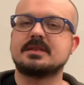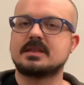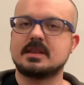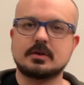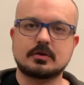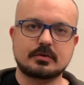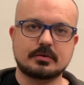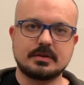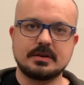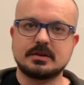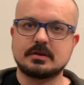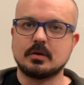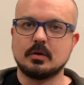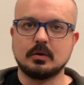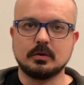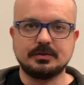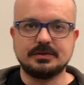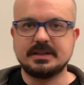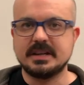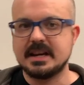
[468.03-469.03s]

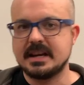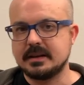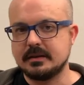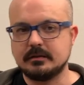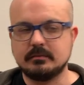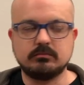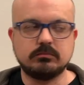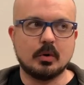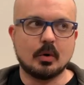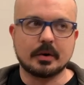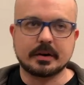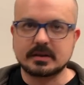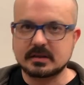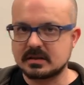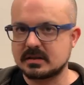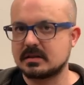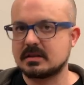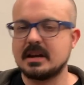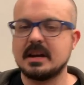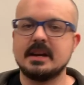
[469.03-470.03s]
centuries-old dead
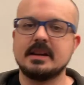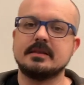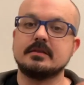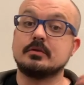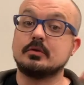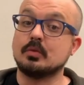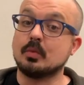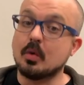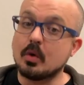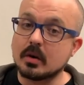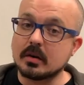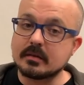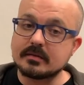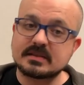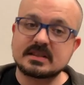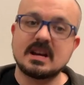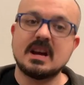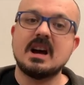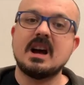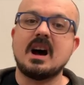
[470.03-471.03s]
orcs and
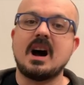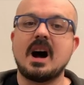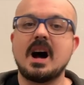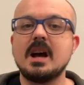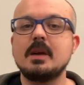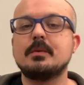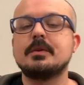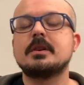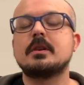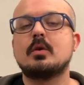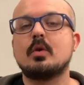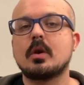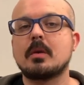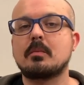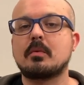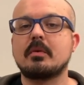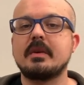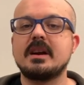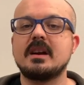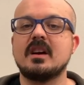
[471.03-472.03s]
dwarves, I would
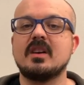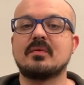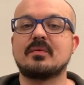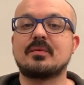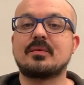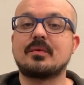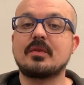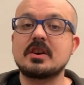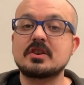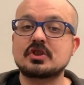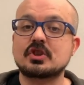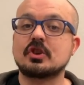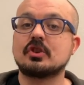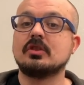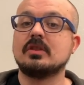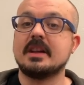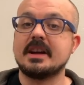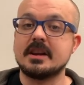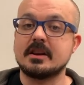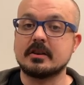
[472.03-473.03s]
incorporate a fresher
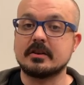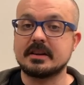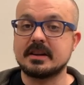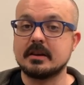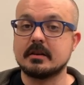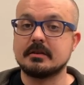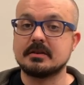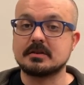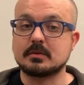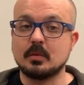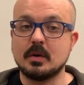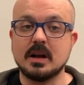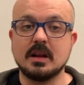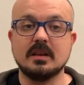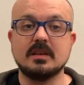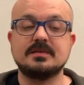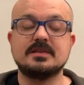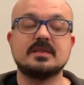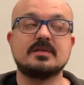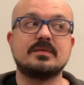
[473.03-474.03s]
layer here as well
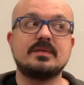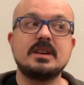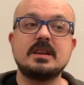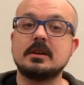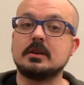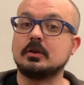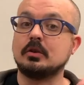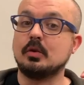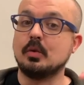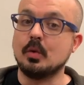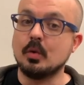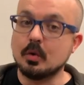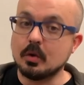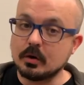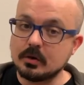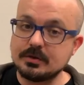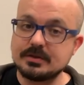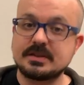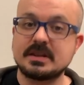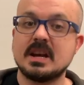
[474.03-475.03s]
of defeated
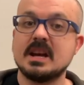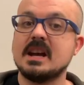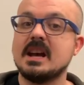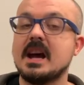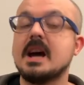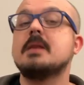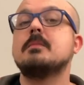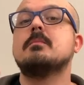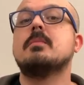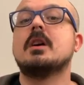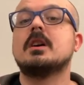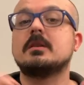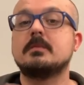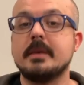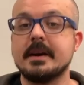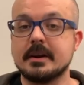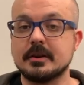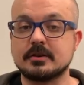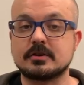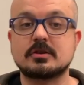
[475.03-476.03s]
ghouls and
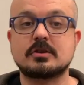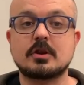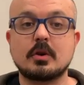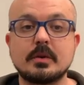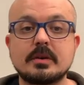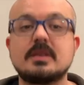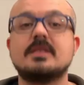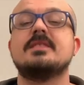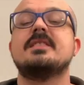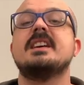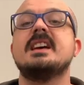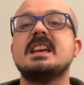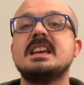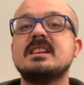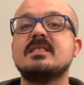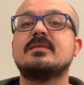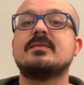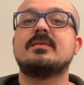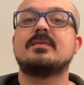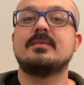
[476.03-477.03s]
bugbears, showing that
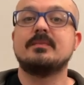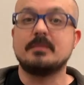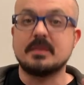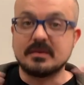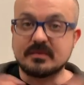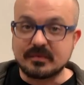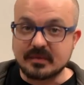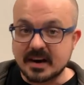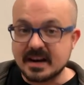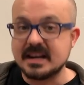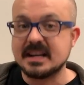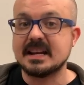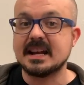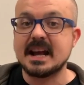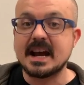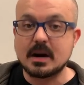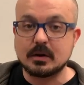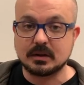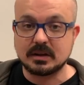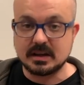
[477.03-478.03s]
they've been fighting it
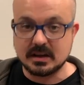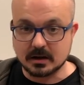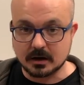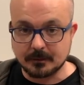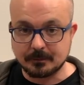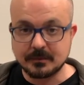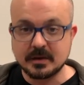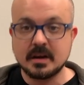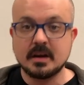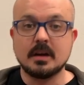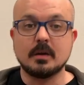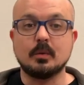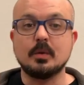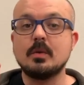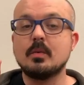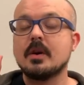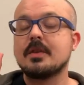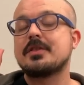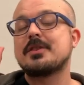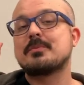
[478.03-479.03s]
out here. We
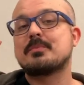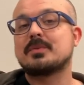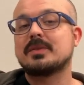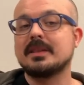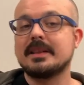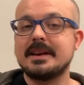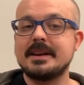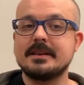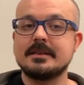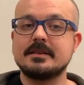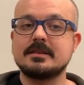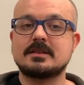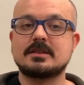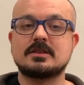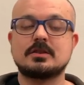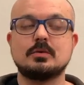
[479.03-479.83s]
want the players